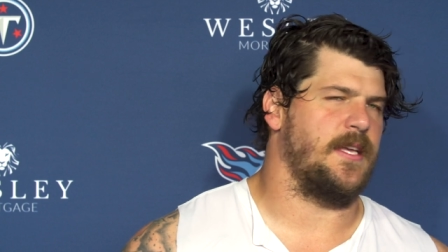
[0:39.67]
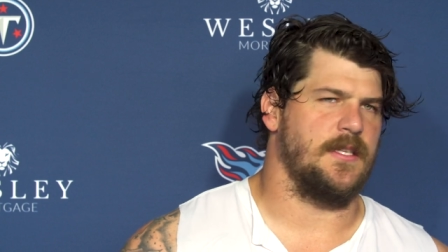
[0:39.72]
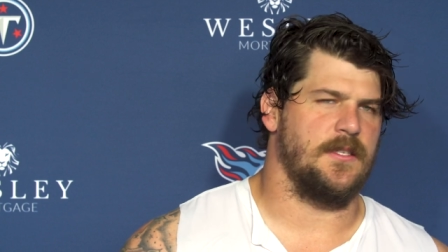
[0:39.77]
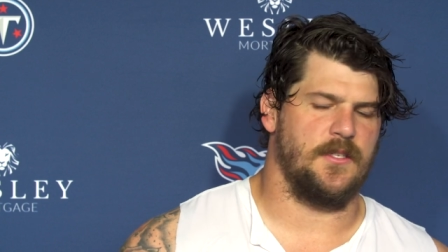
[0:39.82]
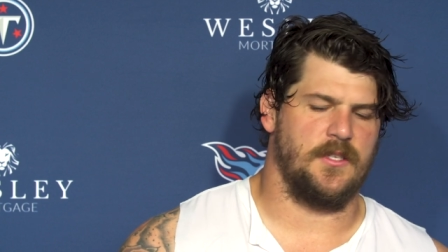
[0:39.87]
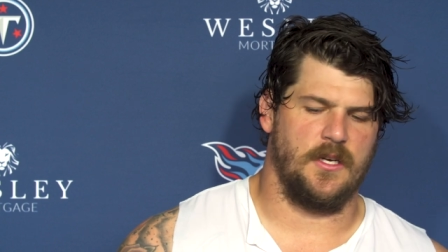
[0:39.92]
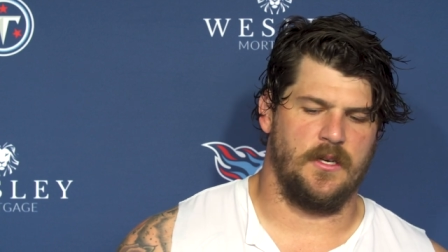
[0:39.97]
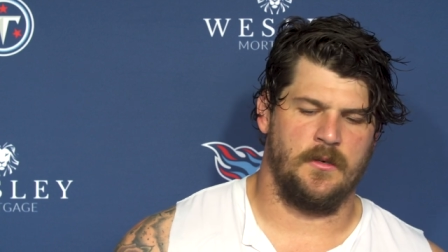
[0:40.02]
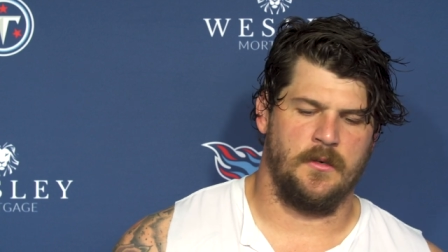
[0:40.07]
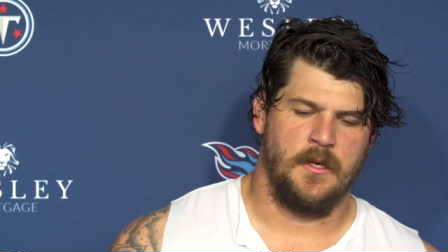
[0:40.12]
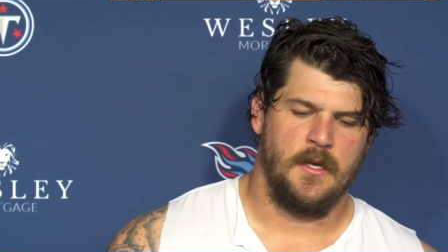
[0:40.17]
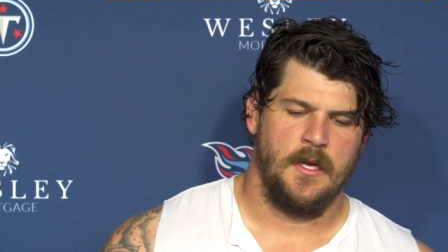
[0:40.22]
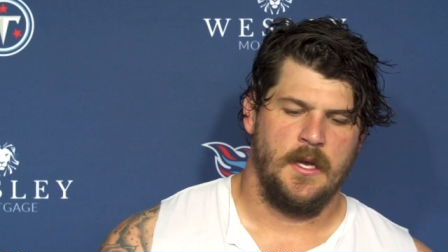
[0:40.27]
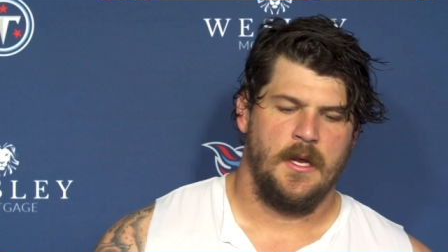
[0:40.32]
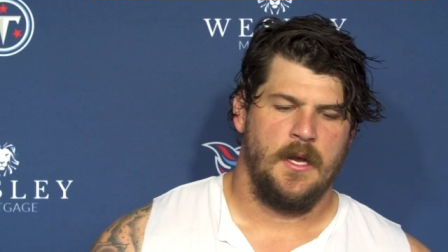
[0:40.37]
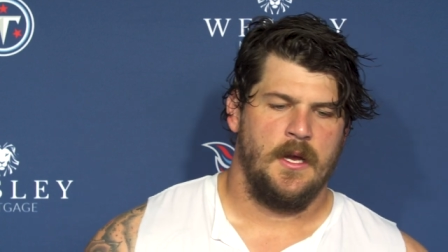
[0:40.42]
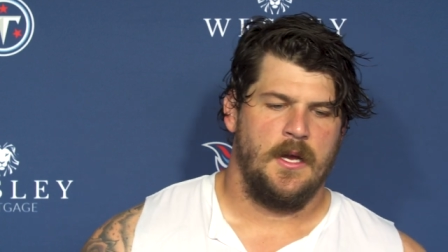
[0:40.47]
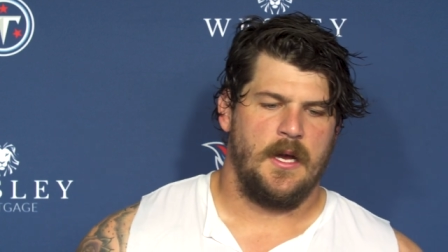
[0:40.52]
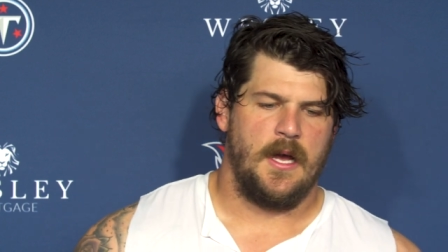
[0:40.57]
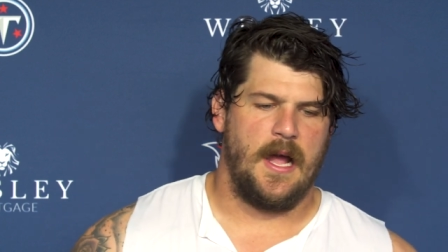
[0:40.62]
And so
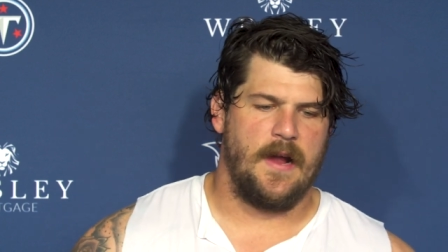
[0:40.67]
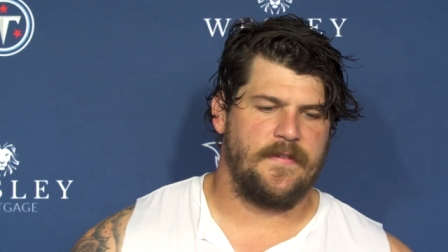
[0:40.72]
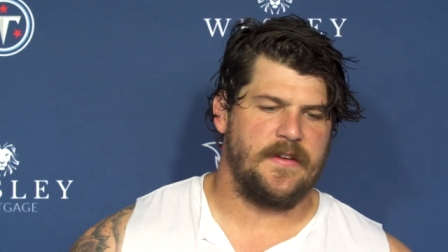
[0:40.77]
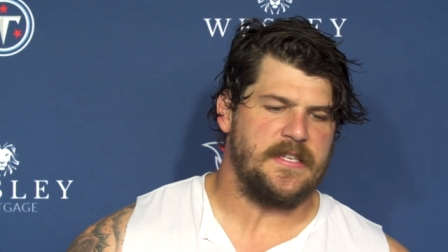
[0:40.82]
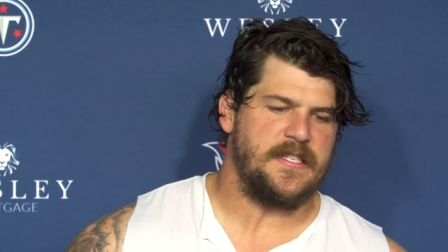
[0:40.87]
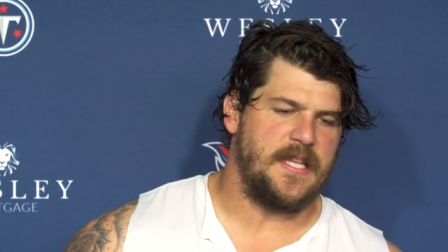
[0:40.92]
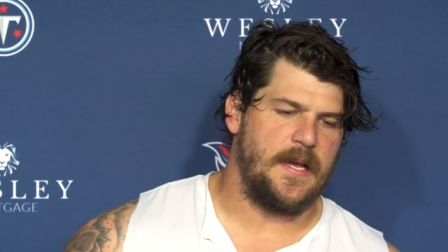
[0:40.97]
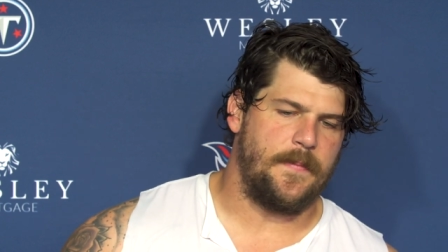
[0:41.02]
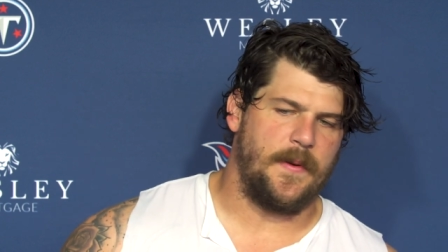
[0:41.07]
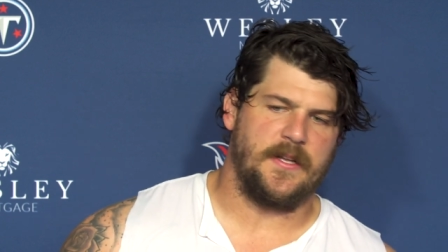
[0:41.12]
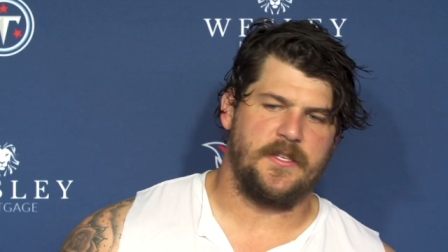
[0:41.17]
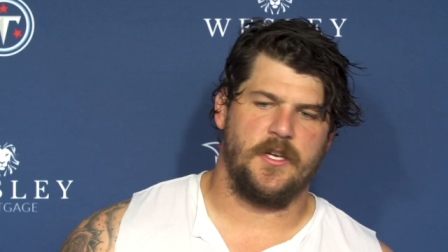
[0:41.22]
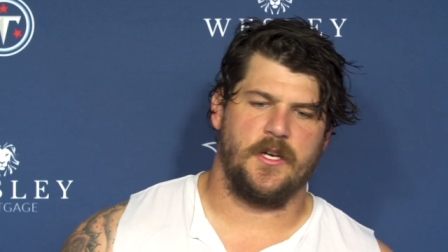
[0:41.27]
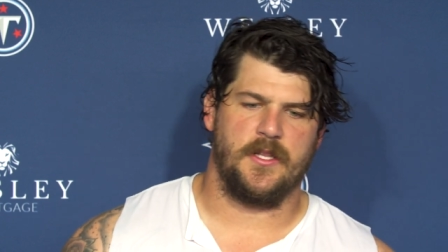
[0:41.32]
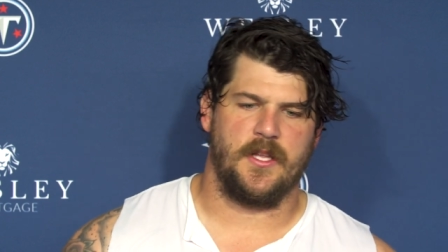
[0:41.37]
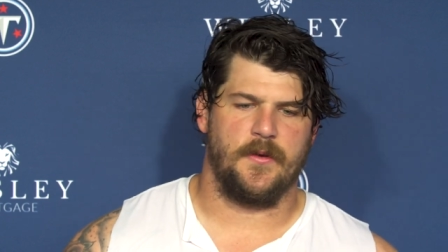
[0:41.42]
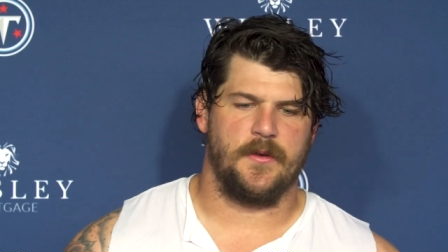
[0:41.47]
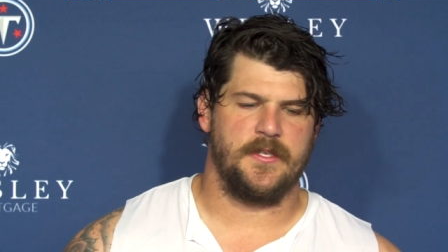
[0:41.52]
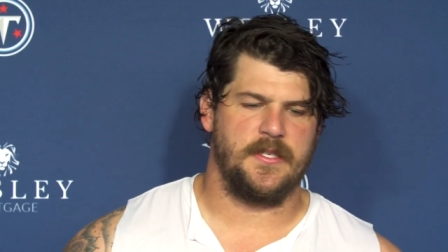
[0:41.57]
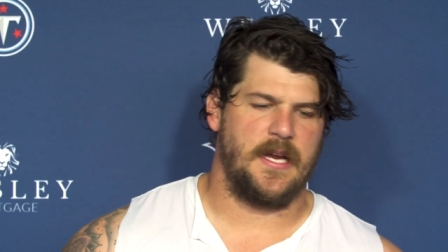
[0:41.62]
every step I took,
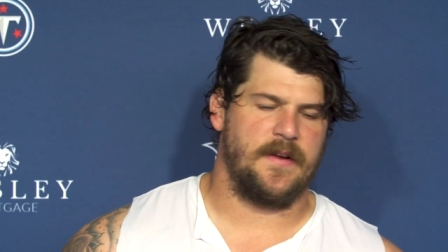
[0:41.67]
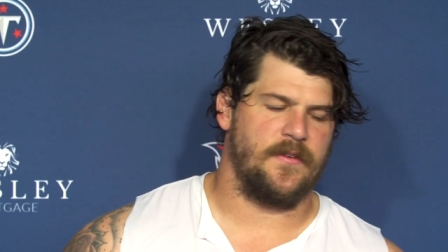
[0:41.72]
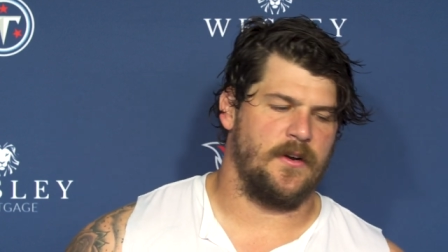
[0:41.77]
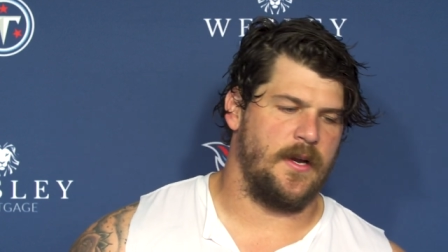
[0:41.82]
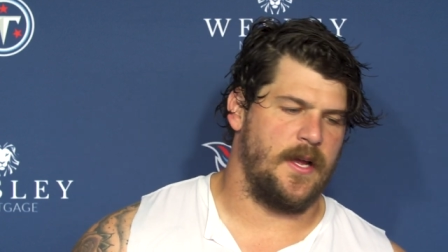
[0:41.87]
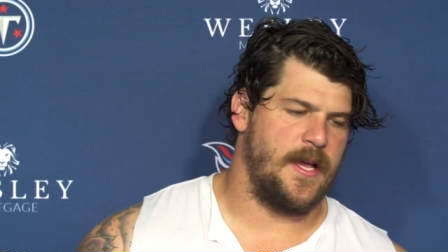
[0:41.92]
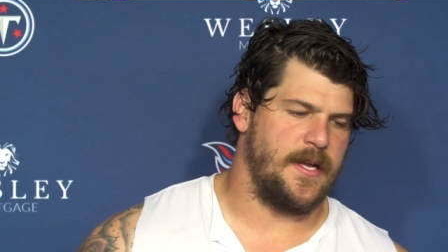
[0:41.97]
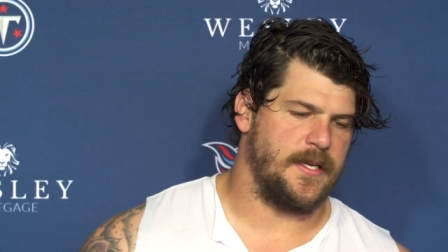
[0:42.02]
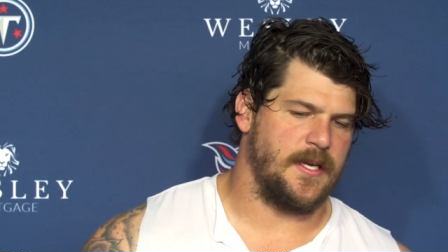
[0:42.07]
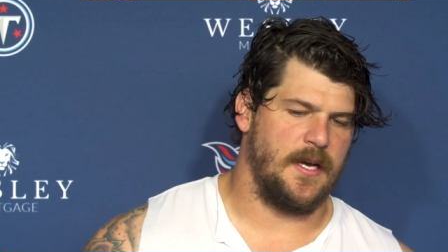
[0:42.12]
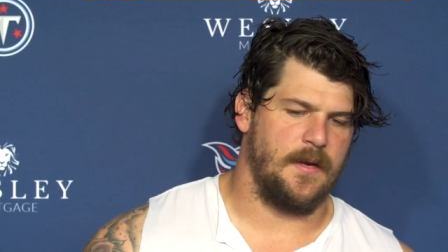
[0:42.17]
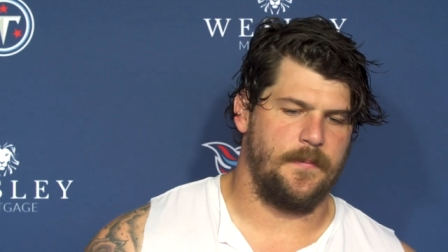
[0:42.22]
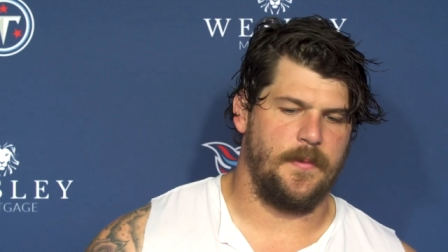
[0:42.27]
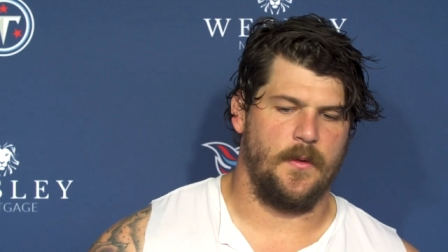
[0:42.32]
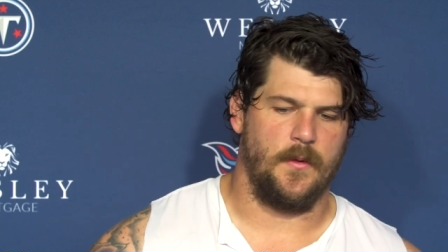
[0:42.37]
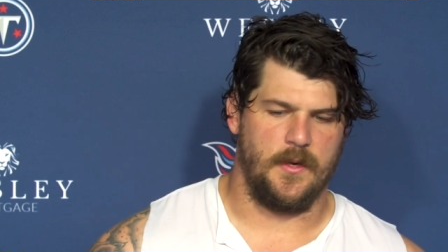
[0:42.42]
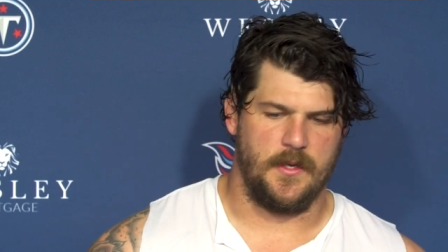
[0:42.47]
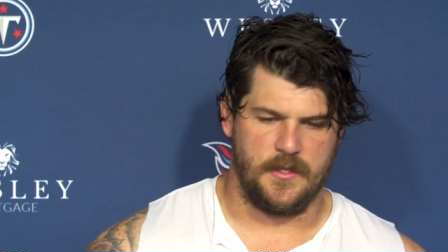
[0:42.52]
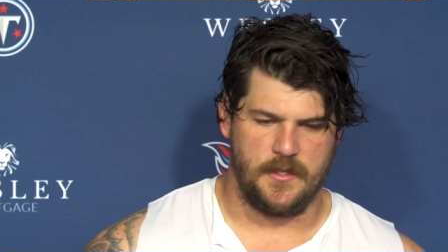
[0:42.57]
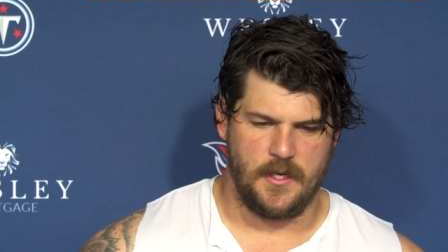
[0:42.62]
there was never a hiccup. It
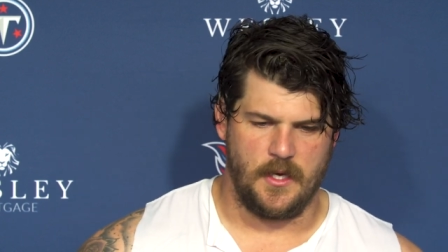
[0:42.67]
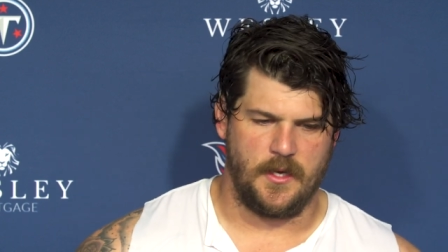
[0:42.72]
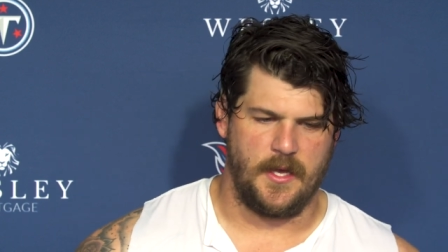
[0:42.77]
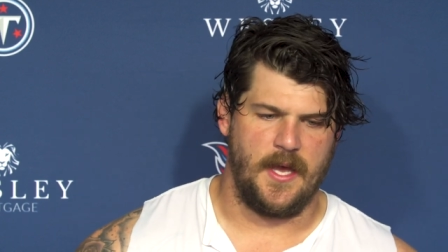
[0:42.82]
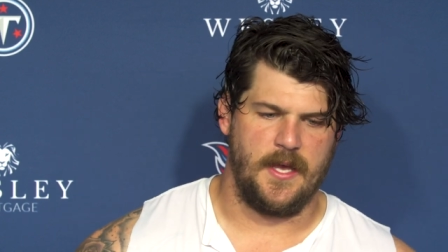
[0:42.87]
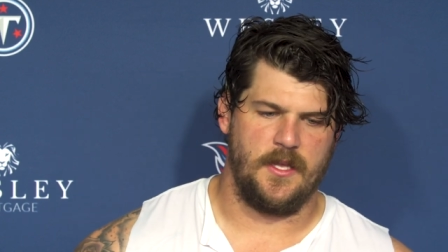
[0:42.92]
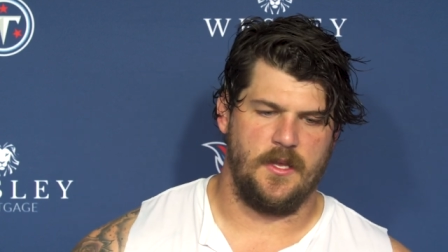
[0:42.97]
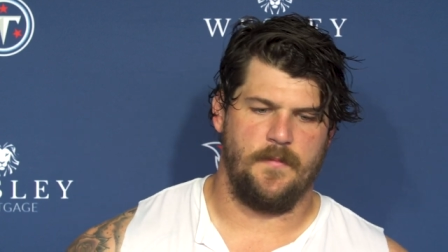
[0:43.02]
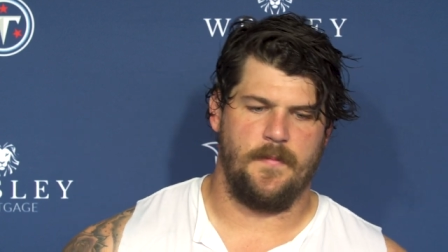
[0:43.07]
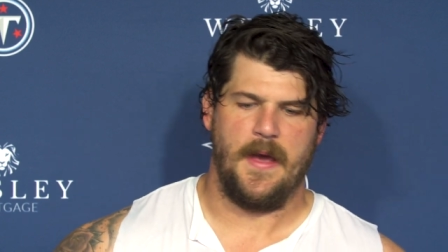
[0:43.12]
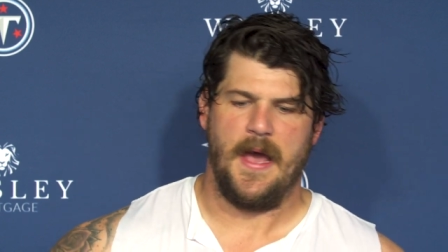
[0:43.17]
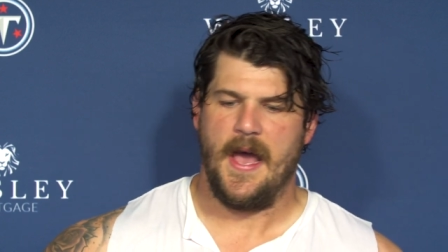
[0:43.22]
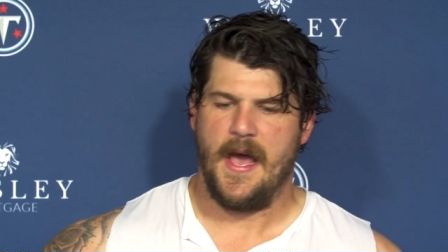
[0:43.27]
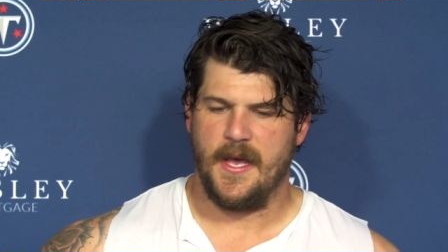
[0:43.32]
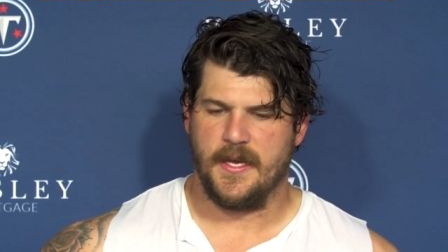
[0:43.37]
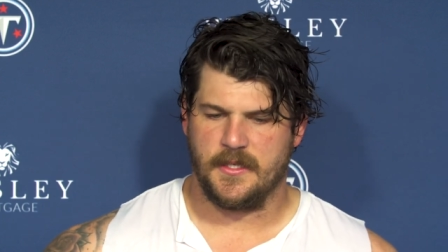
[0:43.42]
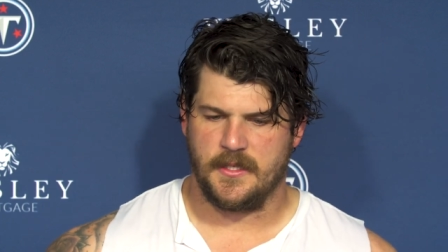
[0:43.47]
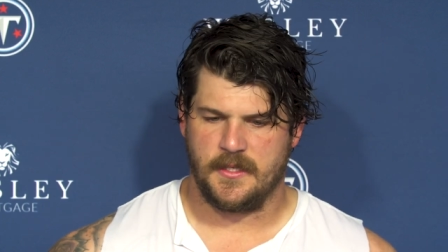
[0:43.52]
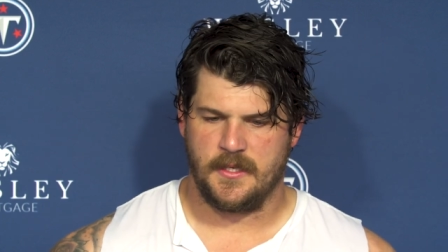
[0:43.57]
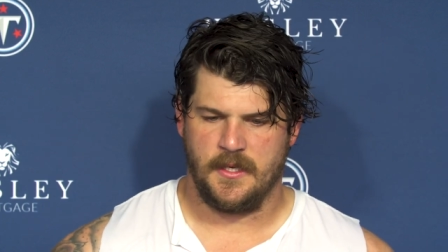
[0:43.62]
was, okay, you
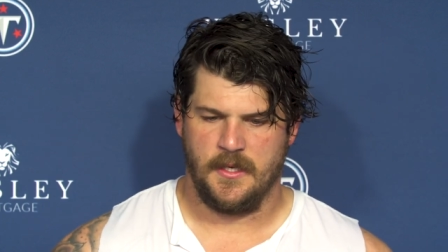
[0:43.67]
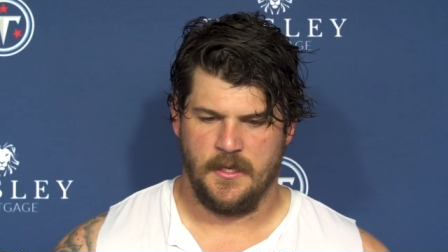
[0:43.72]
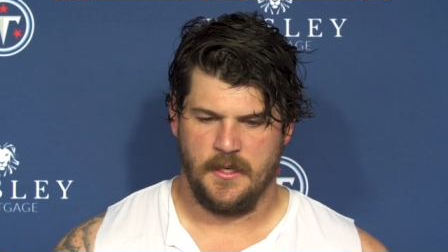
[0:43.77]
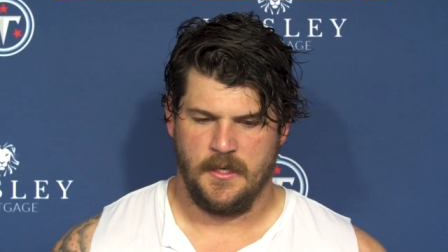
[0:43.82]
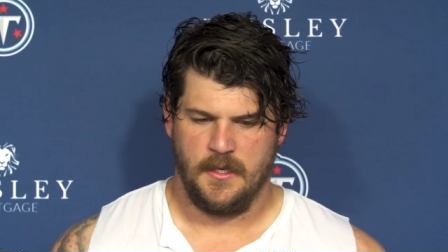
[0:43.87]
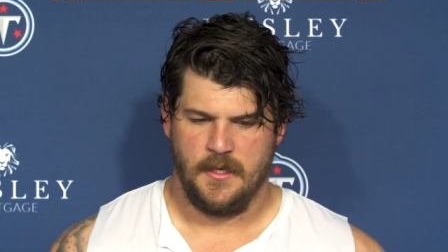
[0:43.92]
passed.